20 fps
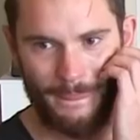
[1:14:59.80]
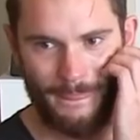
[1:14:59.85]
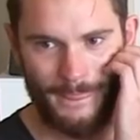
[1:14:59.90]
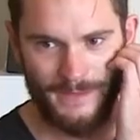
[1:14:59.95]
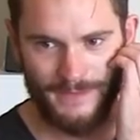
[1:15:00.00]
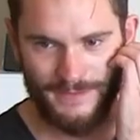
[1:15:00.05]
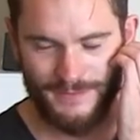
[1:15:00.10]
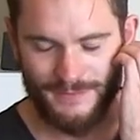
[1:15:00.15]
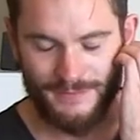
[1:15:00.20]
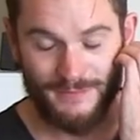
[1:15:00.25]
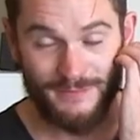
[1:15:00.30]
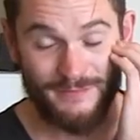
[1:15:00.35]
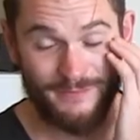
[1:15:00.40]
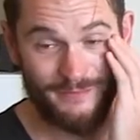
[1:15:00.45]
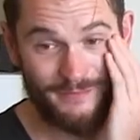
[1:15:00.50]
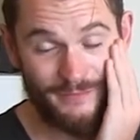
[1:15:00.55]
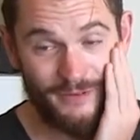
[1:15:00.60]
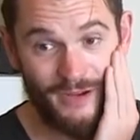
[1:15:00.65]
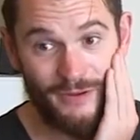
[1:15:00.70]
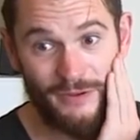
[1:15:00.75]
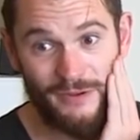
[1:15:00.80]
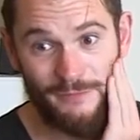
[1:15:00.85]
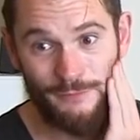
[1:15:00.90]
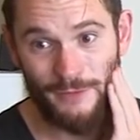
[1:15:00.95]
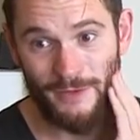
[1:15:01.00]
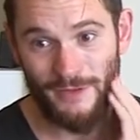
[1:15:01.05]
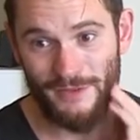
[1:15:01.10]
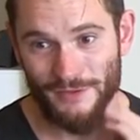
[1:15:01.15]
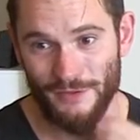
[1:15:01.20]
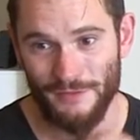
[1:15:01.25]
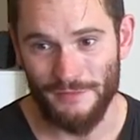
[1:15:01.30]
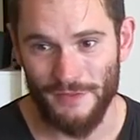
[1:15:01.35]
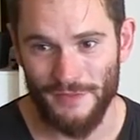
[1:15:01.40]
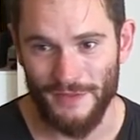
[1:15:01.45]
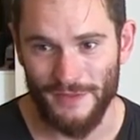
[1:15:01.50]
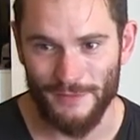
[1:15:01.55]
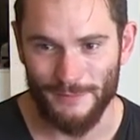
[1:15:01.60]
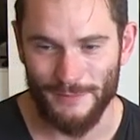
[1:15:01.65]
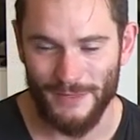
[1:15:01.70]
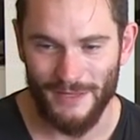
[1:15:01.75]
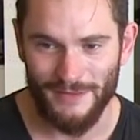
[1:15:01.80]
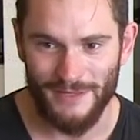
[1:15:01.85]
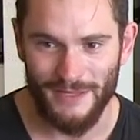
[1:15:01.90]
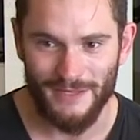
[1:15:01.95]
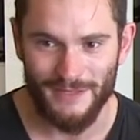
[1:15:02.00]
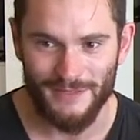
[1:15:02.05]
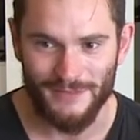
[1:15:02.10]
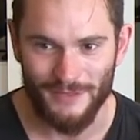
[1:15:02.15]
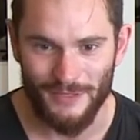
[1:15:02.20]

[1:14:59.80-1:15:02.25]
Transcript: That's great way of putting it. So if you think about that in